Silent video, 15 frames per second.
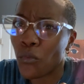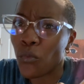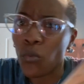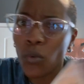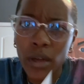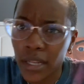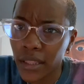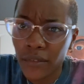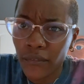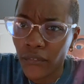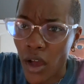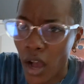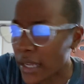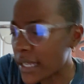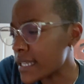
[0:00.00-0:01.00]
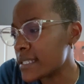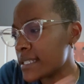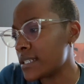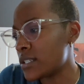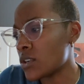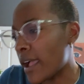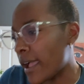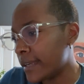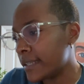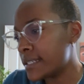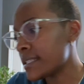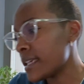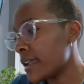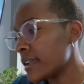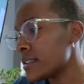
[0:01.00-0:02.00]
what in the fuck is it trying to
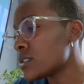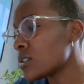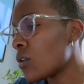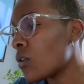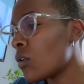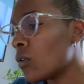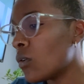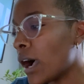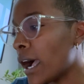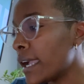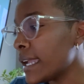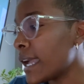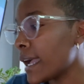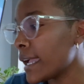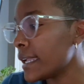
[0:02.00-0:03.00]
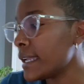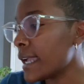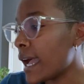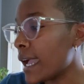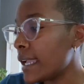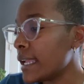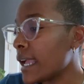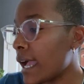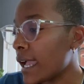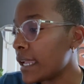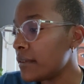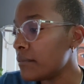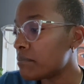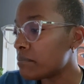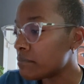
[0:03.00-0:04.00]
say? So
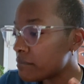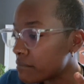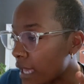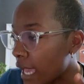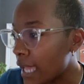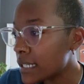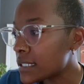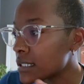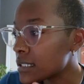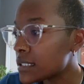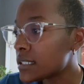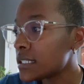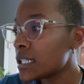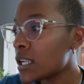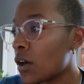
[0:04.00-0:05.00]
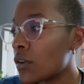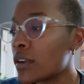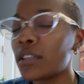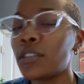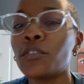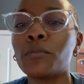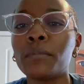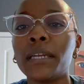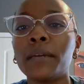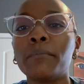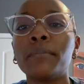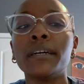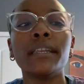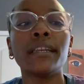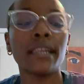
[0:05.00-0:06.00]
I had to sit on it a little bit,
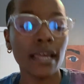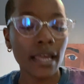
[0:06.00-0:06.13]
but